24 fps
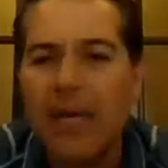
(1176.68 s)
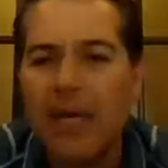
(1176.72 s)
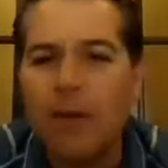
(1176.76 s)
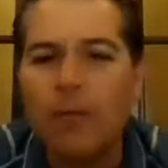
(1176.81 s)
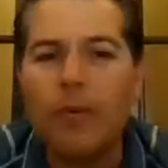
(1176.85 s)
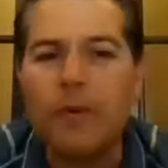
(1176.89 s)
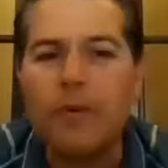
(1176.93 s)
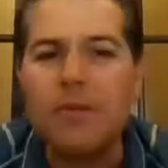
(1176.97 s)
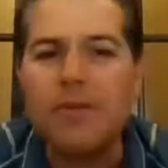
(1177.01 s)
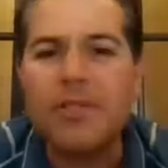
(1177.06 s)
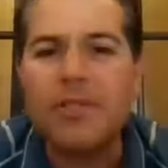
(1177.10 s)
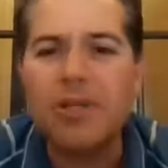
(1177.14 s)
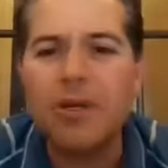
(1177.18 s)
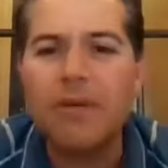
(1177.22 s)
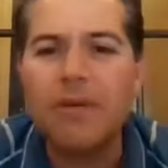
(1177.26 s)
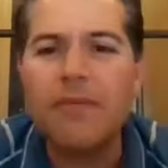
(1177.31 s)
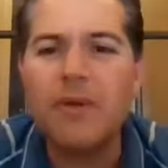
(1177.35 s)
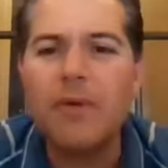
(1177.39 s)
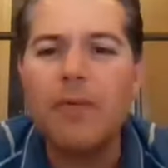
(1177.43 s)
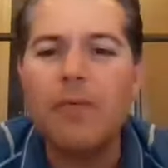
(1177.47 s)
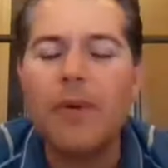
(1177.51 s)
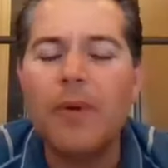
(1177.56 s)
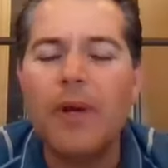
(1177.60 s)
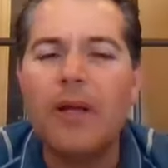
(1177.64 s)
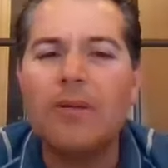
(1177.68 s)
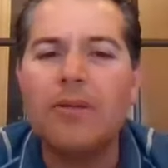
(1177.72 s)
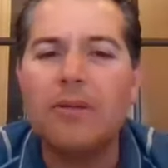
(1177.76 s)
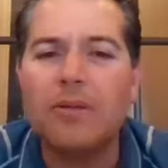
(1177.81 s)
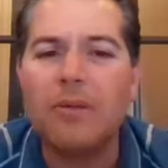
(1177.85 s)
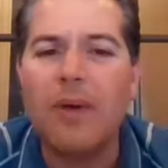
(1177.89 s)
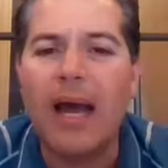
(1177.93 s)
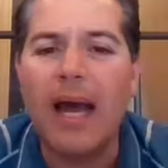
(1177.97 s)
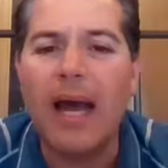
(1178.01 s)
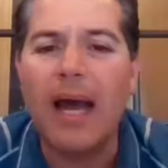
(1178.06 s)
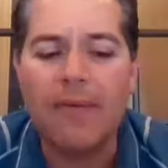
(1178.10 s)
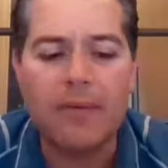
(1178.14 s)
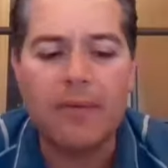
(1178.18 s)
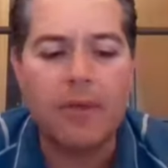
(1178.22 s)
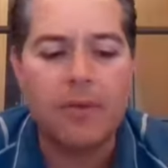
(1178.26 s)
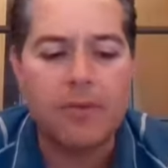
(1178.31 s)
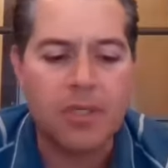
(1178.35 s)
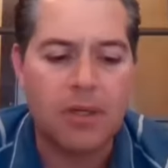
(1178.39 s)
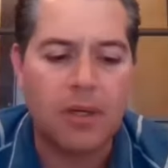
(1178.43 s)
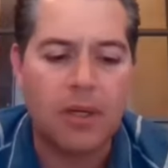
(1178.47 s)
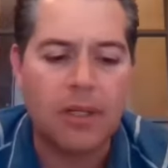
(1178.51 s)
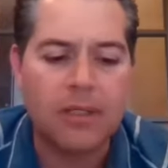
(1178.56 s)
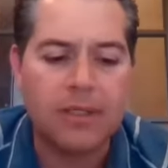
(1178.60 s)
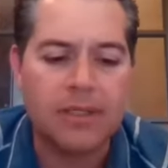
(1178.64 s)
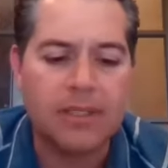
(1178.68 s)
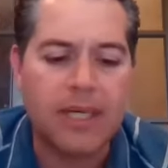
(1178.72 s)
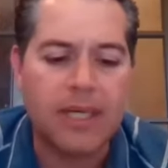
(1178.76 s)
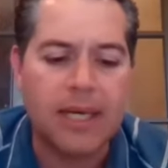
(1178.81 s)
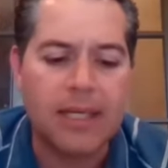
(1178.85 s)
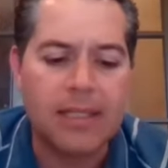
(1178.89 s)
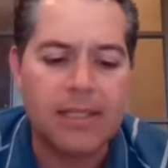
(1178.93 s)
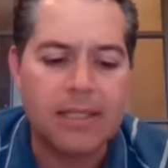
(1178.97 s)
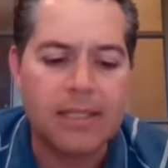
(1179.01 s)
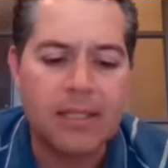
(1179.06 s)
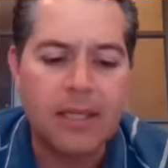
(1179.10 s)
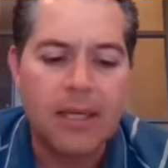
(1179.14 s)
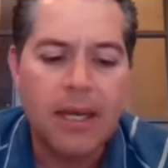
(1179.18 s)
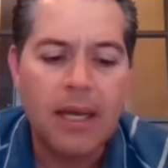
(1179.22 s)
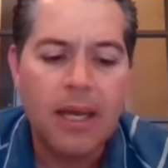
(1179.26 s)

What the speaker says: It will serve you well to have those contacts.